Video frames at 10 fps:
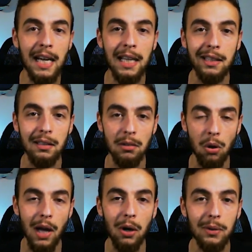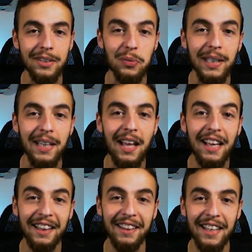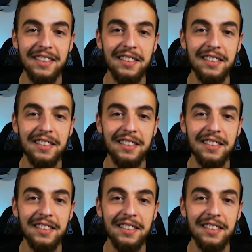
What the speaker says: and the logout as well. Let's get